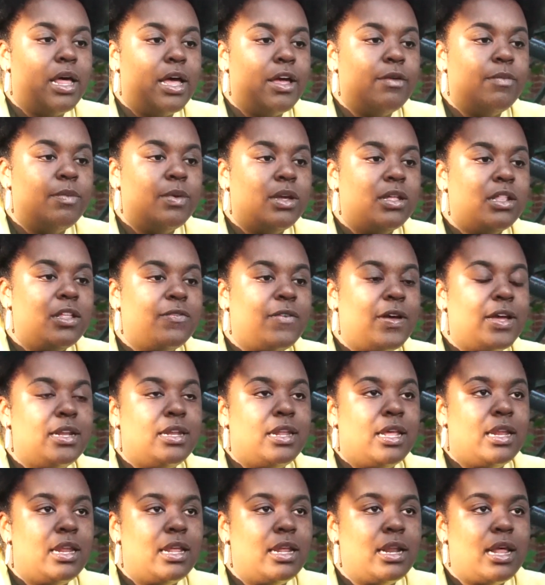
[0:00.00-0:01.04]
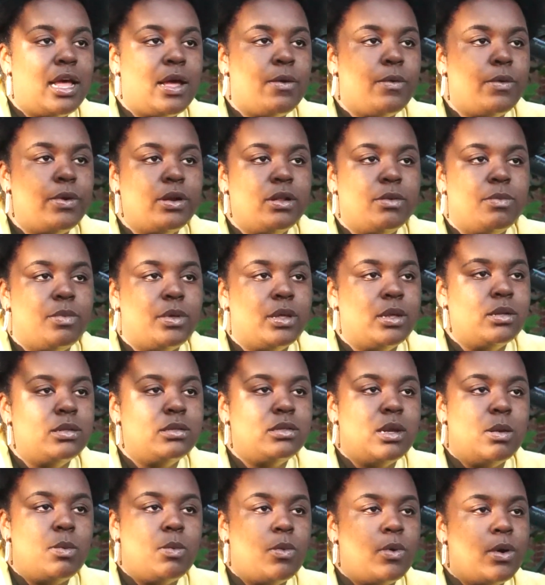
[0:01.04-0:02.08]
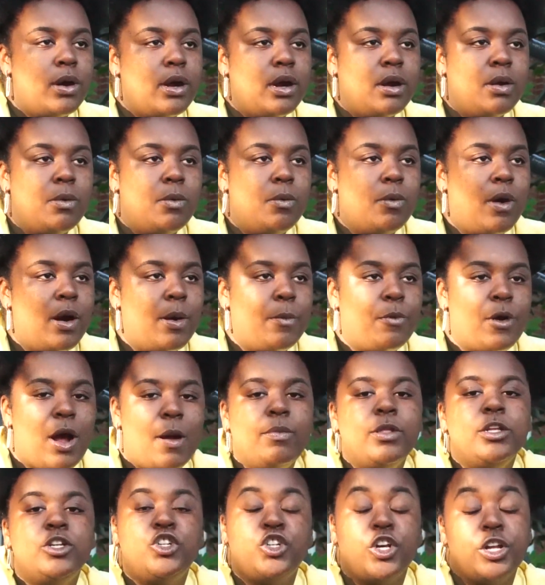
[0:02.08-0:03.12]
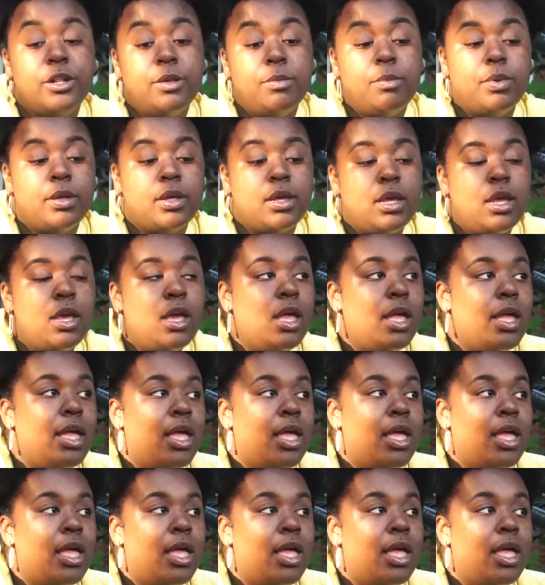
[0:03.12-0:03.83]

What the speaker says: life, because if I didn't, I would have been somewhere where I probably shouldn't be.